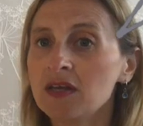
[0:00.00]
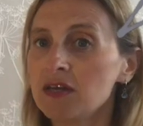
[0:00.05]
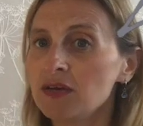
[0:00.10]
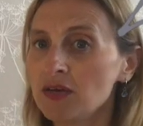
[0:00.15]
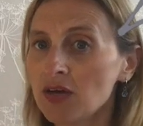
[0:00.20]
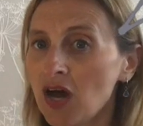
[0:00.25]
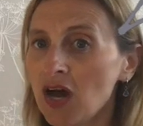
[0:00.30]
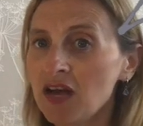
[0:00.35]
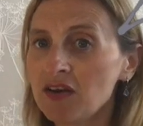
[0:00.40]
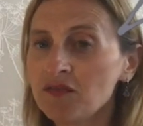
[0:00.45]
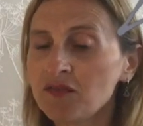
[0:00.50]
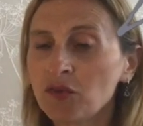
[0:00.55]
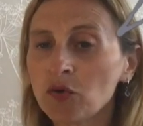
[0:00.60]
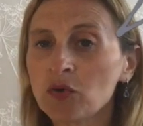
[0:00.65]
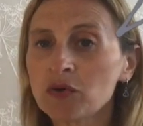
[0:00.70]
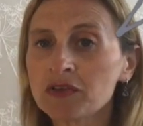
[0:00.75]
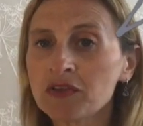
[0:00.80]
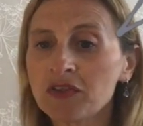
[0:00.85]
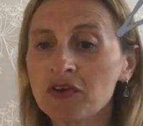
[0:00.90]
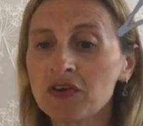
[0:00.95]
9
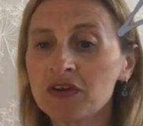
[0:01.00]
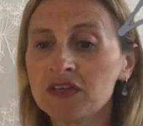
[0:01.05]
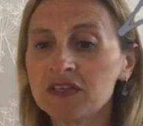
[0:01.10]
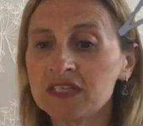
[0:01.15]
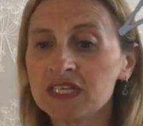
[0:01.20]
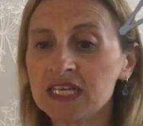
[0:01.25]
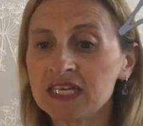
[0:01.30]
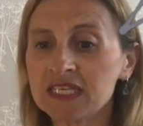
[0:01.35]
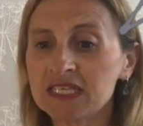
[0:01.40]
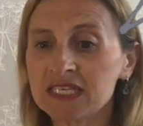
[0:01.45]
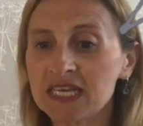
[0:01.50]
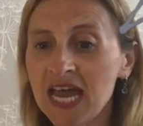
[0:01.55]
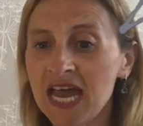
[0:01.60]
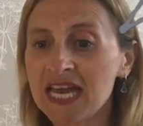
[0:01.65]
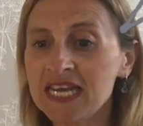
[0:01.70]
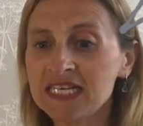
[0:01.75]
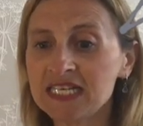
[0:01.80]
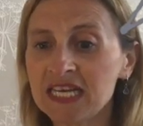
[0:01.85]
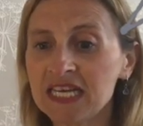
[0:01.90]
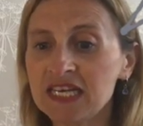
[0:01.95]
4s are 36,
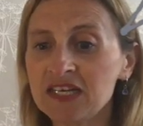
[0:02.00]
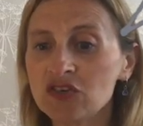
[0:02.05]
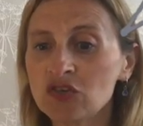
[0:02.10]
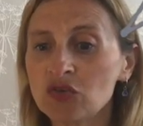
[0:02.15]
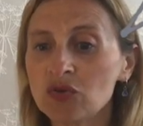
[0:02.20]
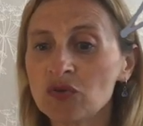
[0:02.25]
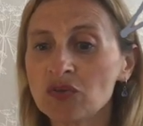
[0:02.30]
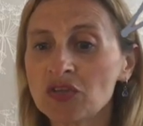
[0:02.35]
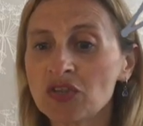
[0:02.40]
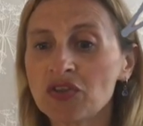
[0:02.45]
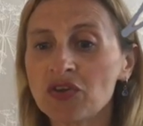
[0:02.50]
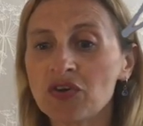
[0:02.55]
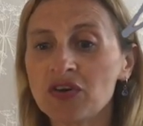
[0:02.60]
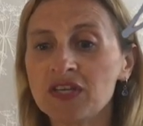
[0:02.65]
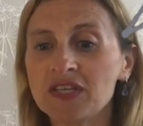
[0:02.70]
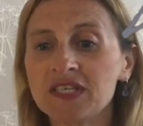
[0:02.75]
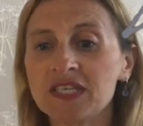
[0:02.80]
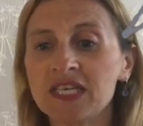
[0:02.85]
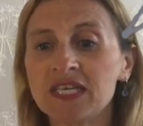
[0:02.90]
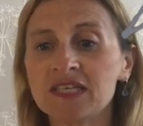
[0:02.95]
18 2s are
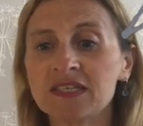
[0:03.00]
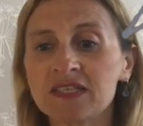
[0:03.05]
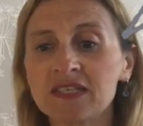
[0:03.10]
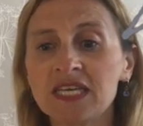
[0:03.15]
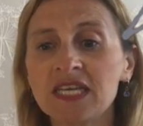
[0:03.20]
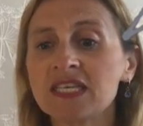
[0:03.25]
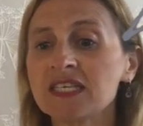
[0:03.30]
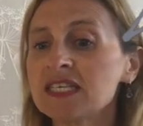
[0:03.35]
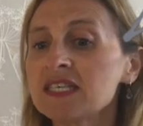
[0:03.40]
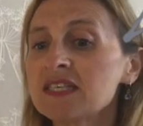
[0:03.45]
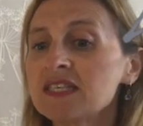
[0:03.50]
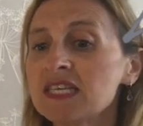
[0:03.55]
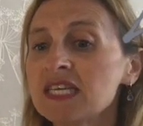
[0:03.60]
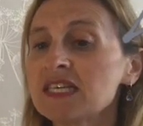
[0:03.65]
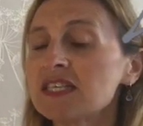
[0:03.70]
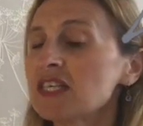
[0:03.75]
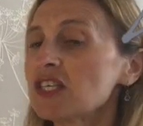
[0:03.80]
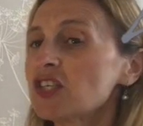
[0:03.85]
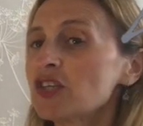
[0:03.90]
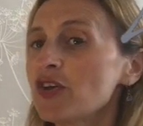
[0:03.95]
36, 6 and
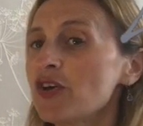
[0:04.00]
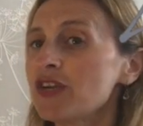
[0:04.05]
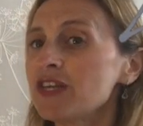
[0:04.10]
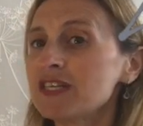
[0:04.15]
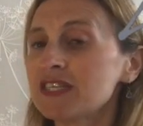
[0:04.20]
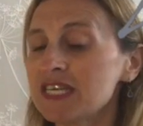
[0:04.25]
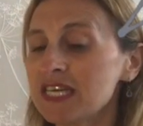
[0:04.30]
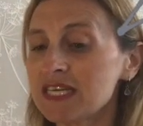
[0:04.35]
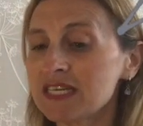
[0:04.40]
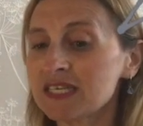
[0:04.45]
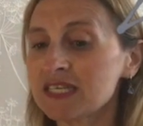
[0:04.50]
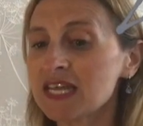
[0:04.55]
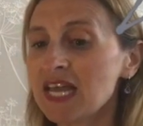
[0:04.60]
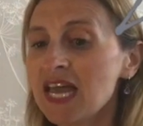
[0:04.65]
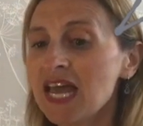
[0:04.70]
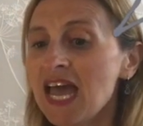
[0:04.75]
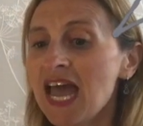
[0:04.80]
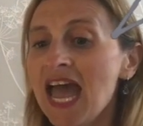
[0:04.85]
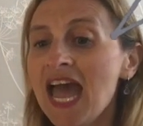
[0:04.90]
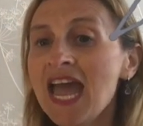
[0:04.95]
6 is 36,
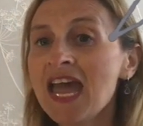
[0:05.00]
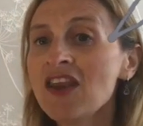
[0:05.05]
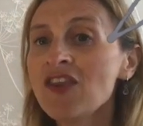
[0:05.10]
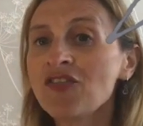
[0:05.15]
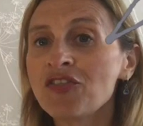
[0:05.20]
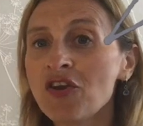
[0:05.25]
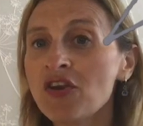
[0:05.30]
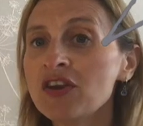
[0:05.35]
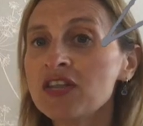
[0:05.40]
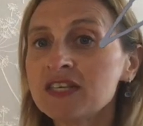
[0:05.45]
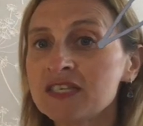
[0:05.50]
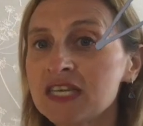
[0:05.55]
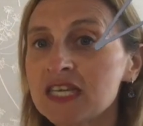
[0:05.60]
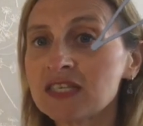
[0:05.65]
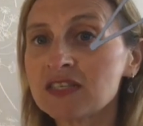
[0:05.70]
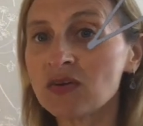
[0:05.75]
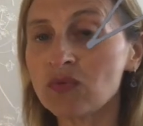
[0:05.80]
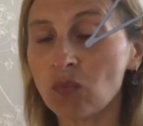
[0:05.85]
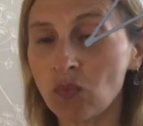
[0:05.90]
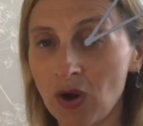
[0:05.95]
and
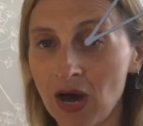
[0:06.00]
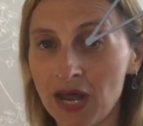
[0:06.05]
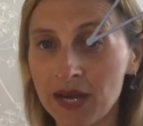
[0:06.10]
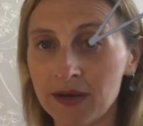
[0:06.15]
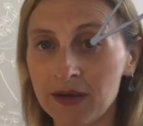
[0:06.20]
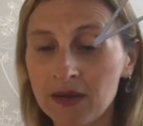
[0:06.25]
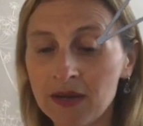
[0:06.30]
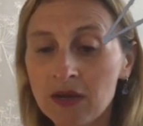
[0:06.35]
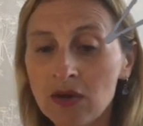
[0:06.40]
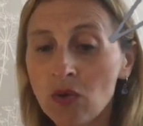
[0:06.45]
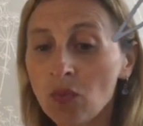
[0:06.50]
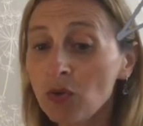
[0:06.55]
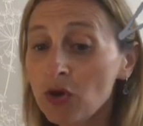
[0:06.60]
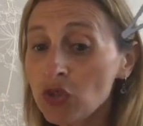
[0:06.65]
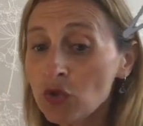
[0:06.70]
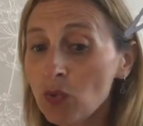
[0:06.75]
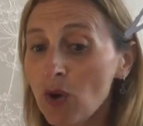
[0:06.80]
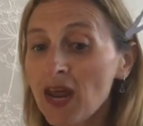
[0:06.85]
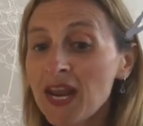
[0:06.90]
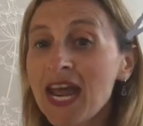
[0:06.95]
36 and 1.
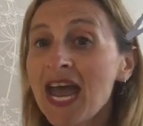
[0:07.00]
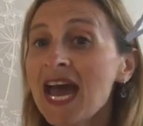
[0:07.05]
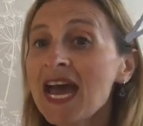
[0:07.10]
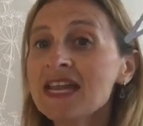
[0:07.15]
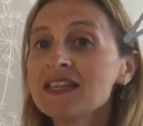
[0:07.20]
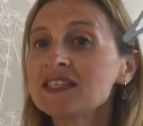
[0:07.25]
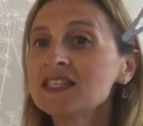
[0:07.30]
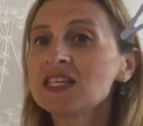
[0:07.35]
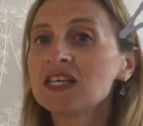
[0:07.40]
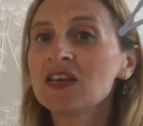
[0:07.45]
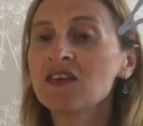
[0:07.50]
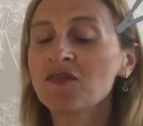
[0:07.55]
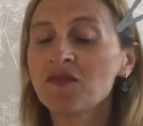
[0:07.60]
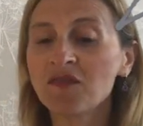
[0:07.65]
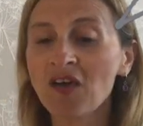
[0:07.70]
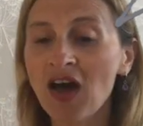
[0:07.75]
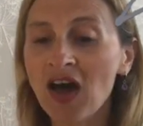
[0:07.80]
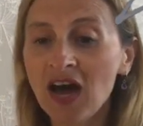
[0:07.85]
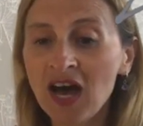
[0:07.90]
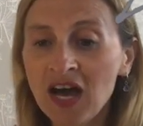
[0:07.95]
Which one adds to give
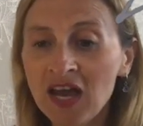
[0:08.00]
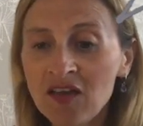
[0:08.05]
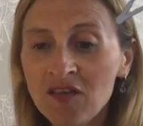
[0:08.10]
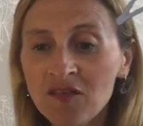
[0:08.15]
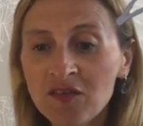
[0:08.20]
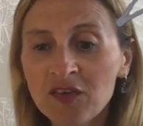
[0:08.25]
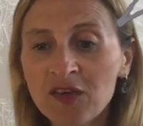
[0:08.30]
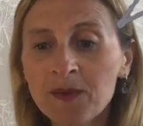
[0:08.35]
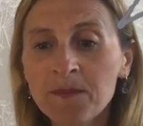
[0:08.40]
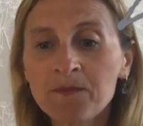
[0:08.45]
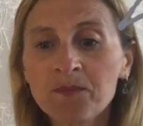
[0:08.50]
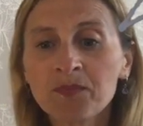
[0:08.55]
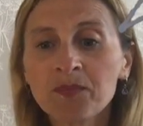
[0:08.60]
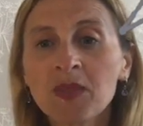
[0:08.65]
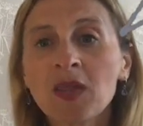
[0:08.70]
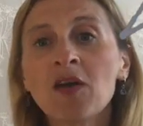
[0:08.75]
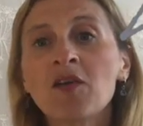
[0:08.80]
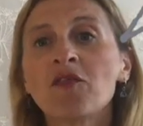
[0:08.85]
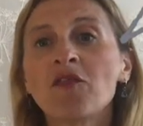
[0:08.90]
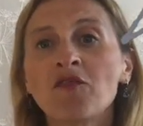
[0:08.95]
5?
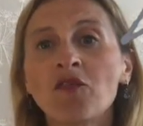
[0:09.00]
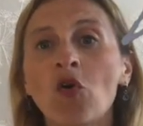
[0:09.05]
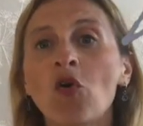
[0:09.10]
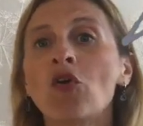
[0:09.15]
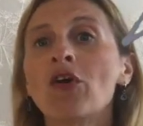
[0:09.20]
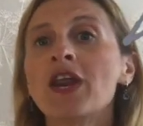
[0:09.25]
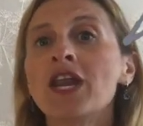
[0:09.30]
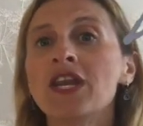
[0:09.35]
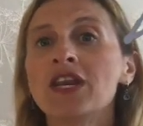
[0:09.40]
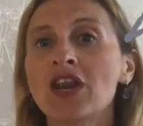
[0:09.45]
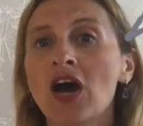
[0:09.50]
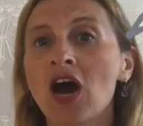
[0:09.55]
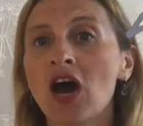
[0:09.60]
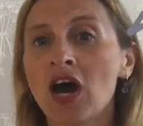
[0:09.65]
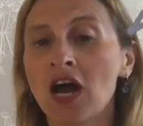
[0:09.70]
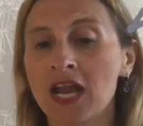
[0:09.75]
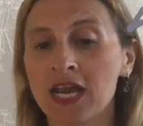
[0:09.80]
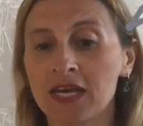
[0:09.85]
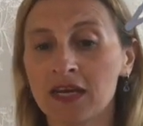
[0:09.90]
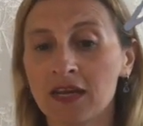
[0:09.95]
4 and
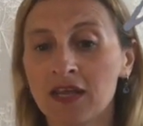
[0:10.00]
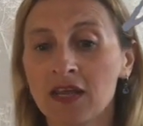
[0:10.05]
9.